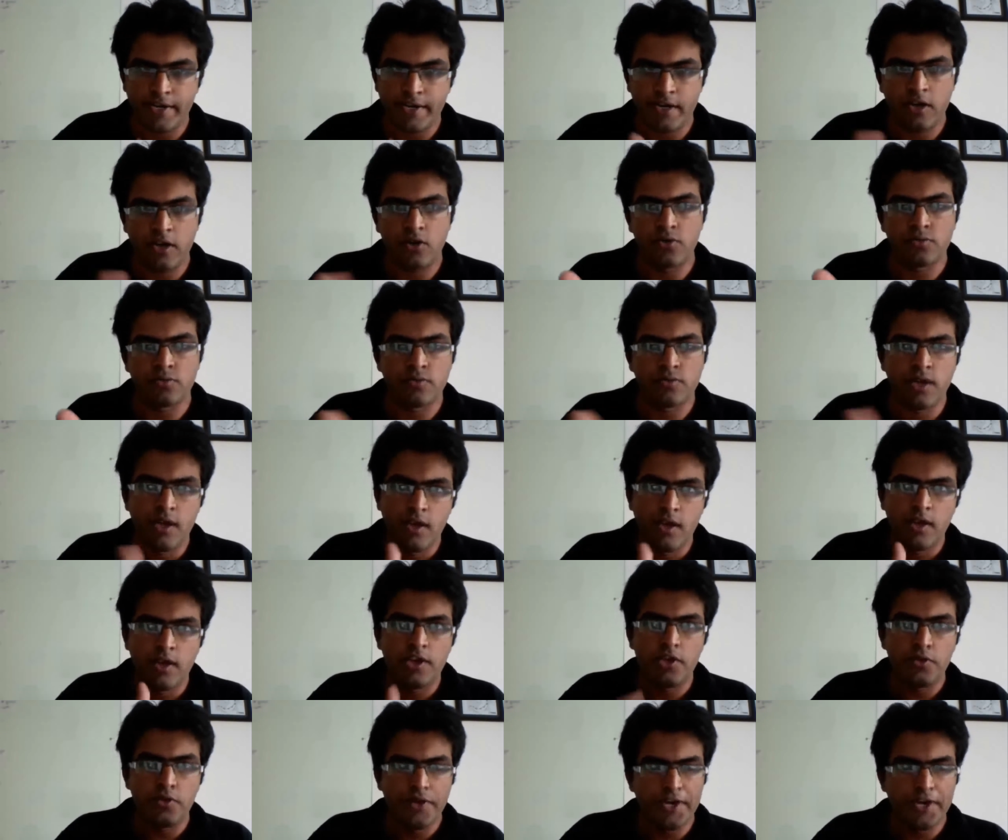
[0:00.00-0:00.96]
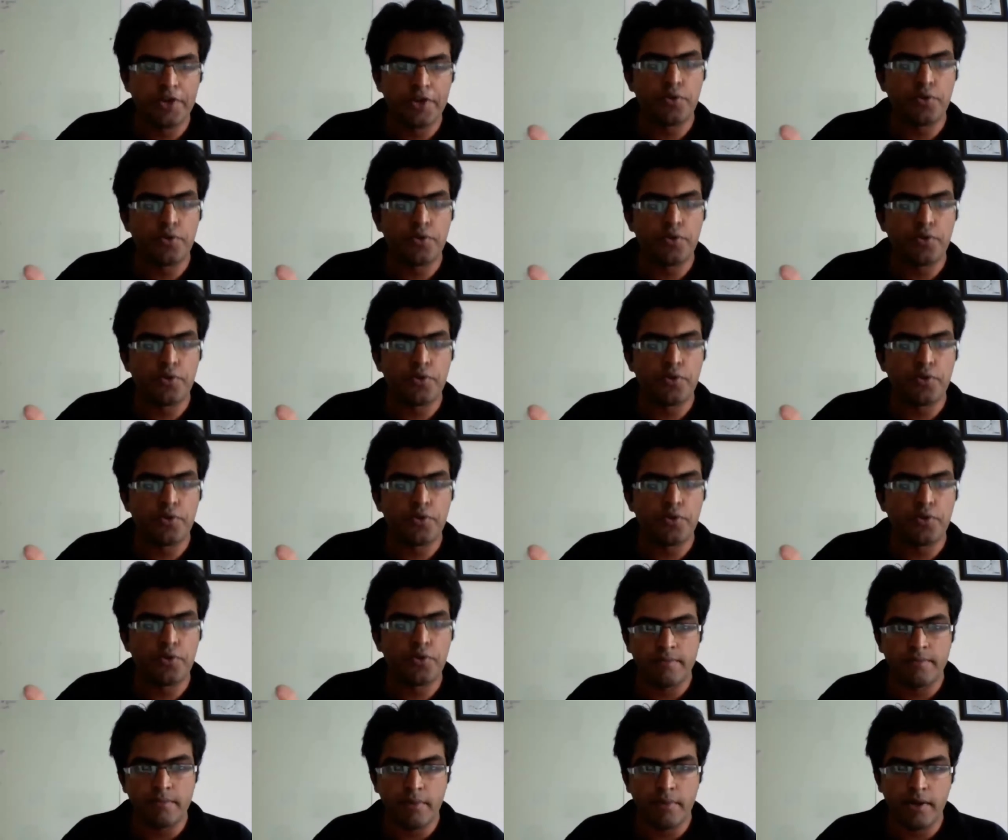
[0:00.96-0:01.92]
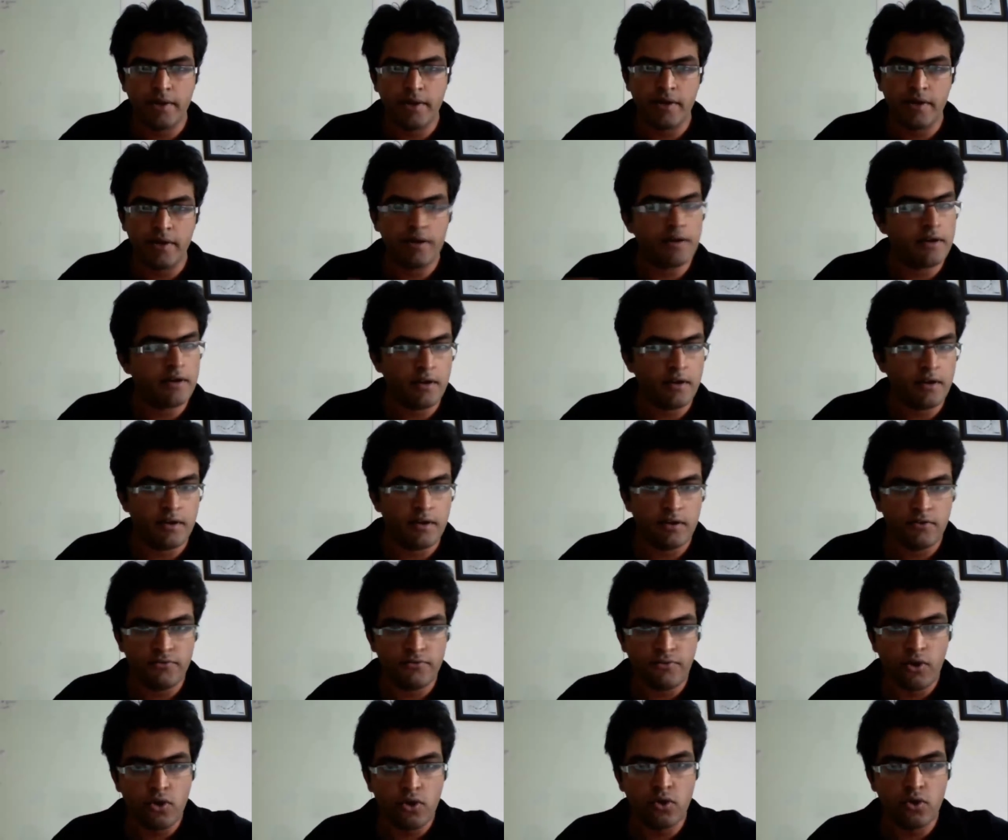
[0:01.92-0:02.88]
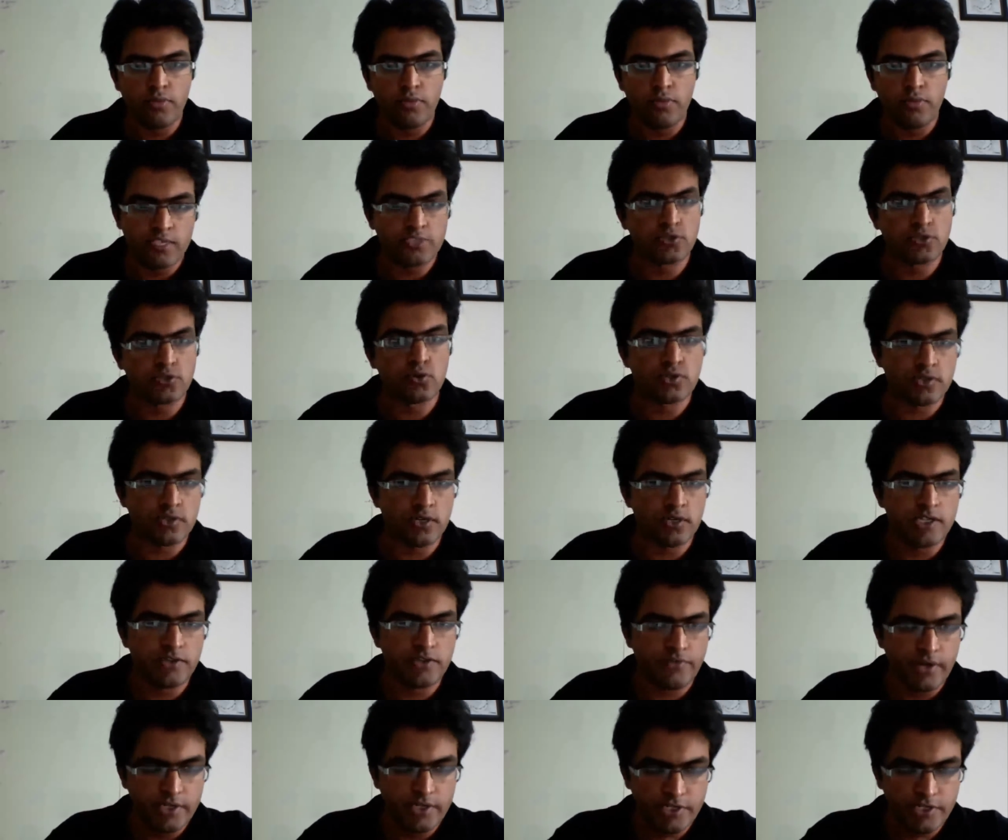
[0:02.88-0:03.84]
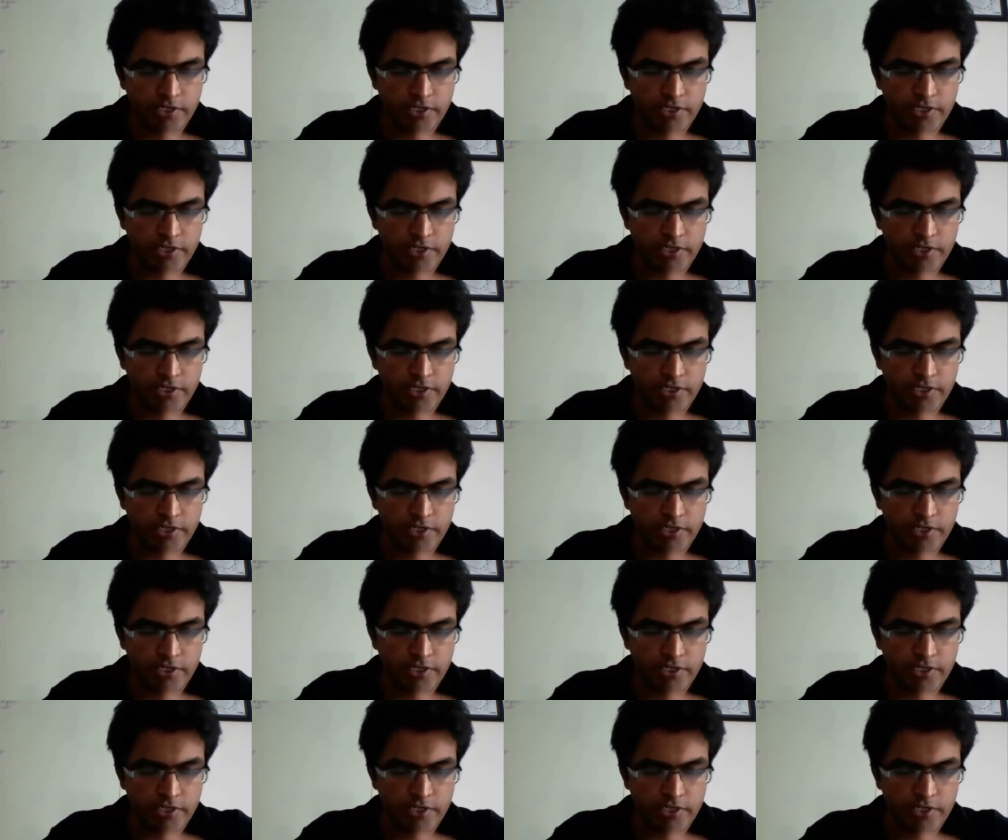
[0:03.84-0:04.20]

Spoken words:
Right now, you need to invite them and follow, but there's no search function.